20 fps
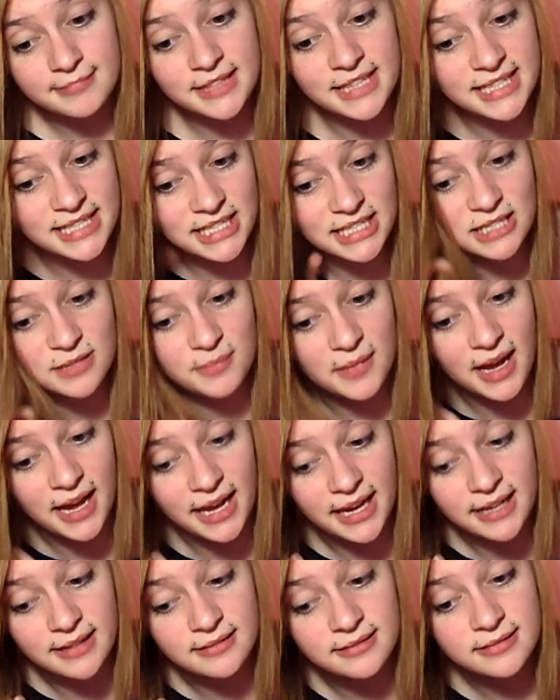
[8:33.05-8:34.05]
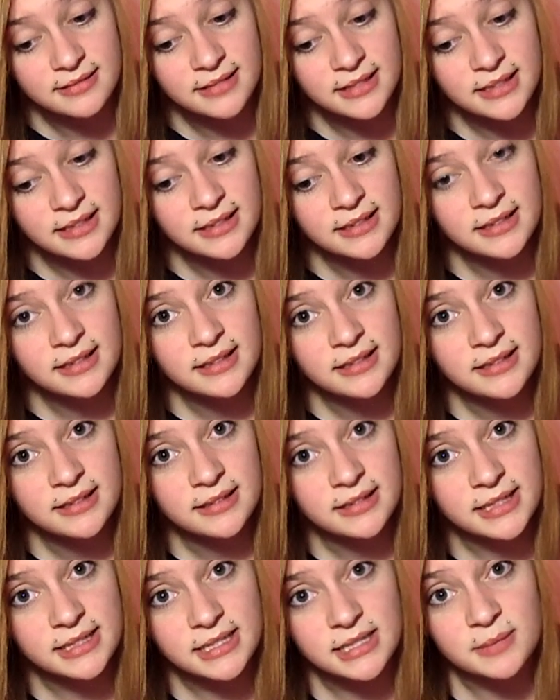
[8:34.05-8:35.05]
This is my
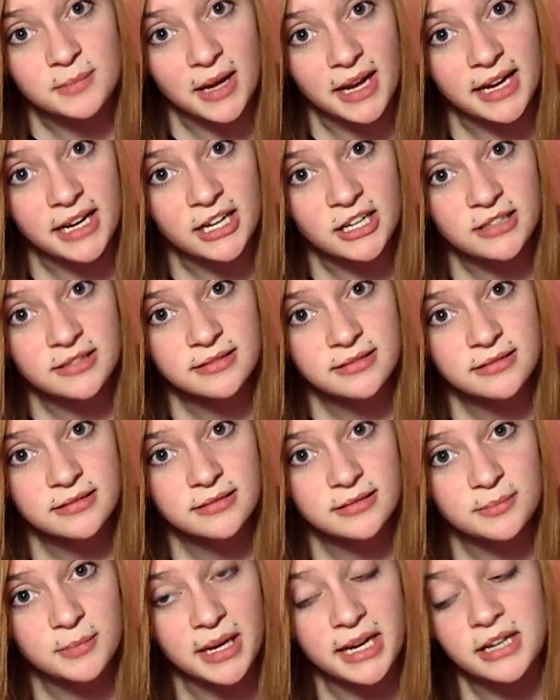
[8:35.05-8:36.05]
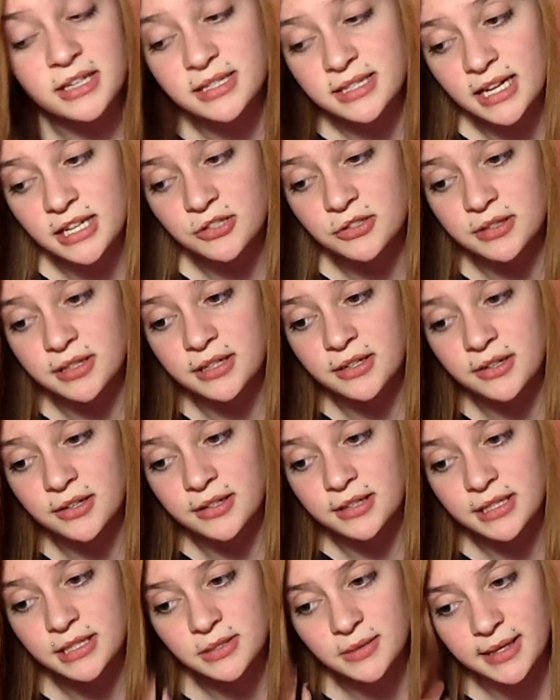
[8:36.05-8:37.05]
hair. My hair's naturally
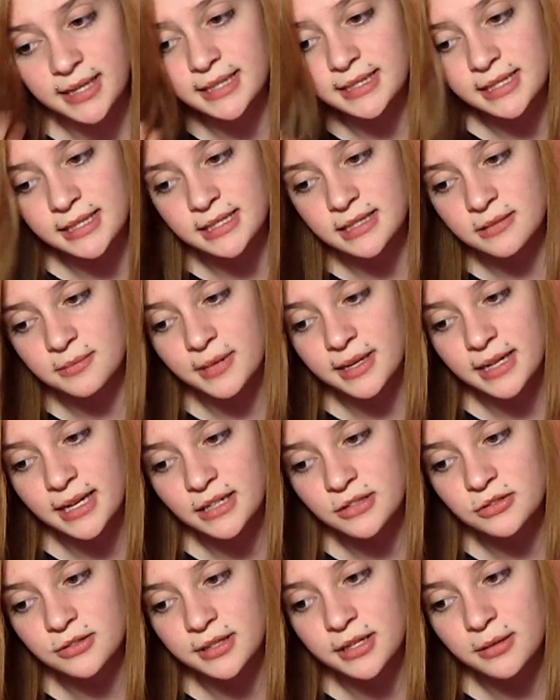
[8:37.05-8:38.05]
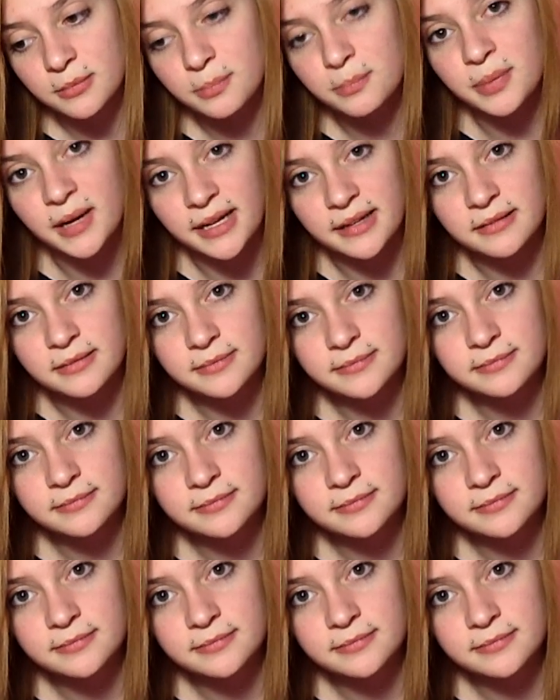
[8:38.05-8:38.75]
curly, so I guess this is my natural hair. But,